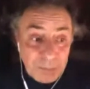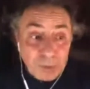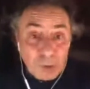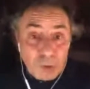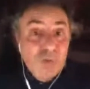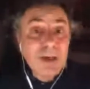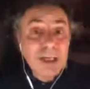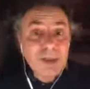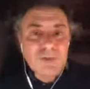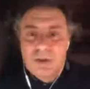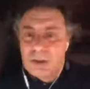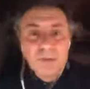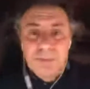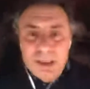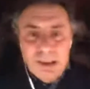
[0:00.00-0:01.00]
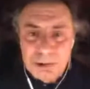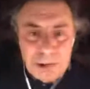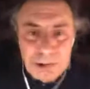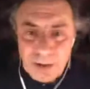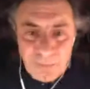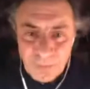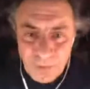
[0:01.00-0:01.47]
look at you not because
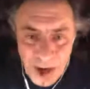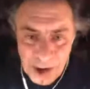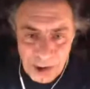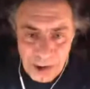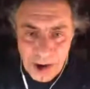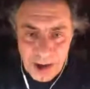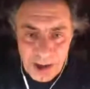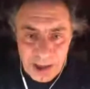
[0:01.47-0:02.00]
you are French.